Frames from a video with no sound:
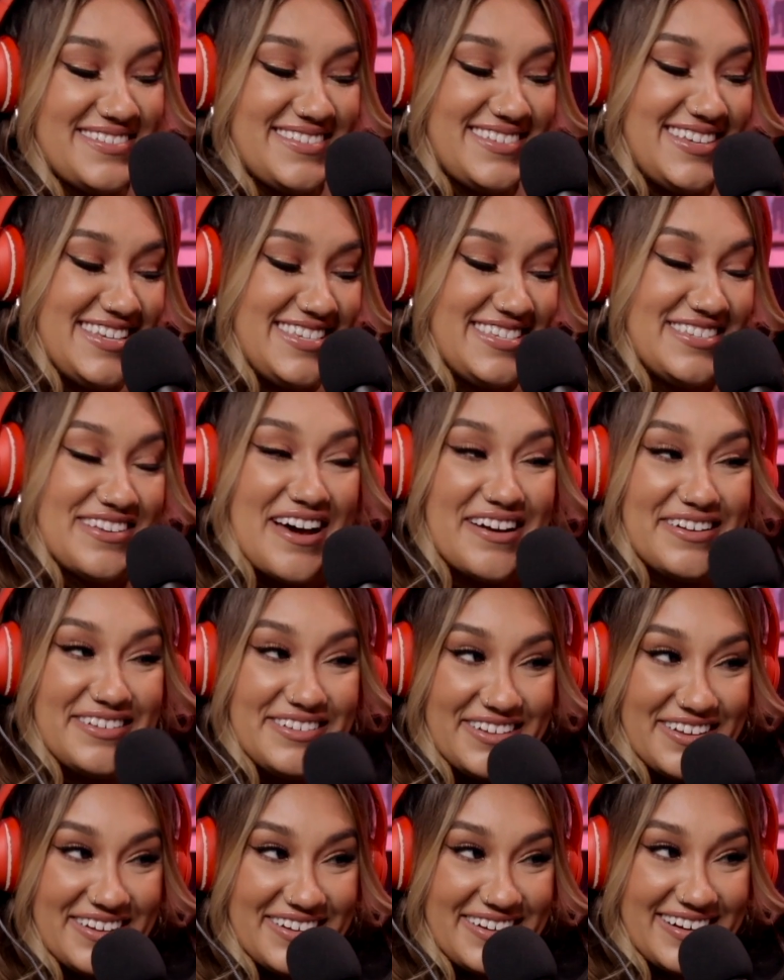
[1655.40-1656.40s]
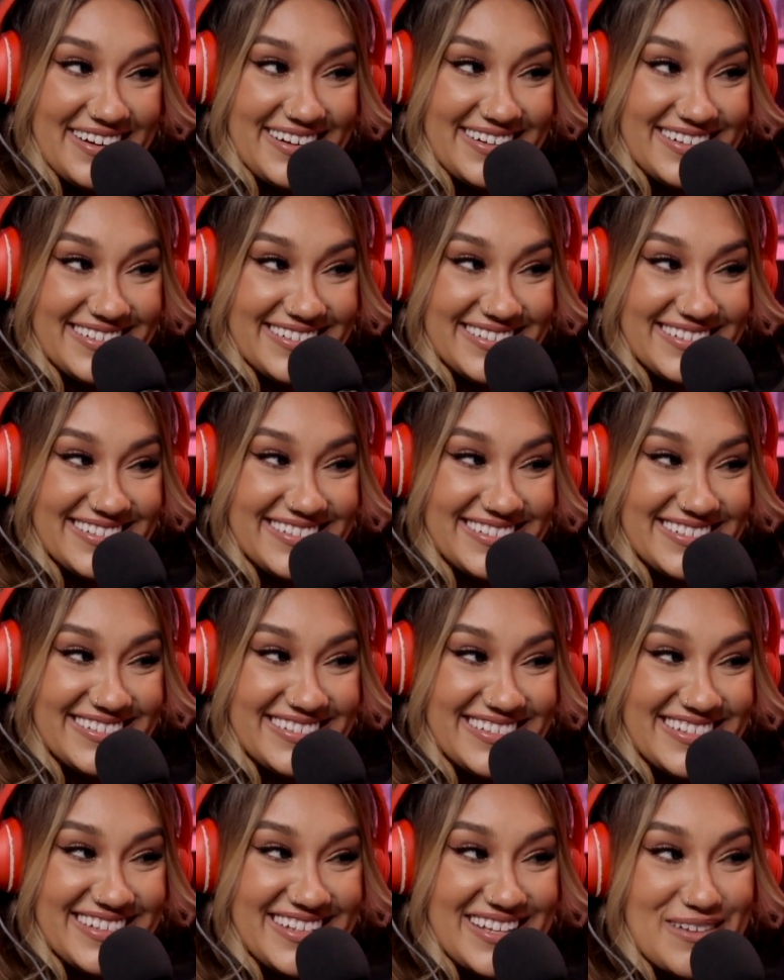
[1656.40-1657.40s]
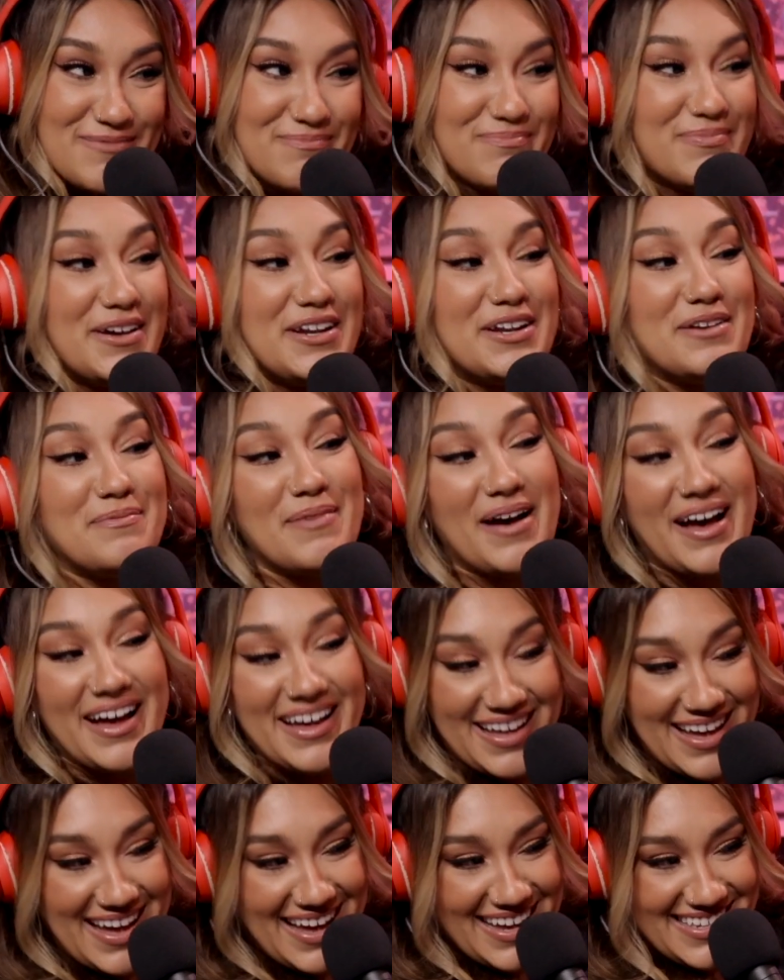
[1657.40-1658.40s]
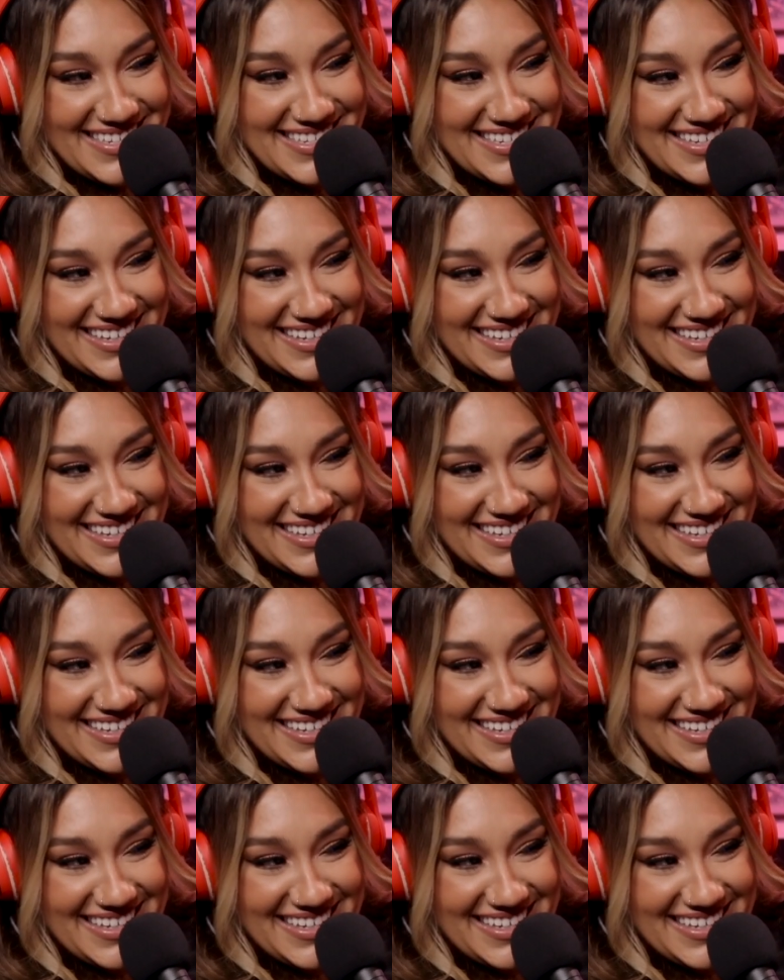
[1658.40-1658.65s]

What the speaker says: He's not a looker, but in my eyes,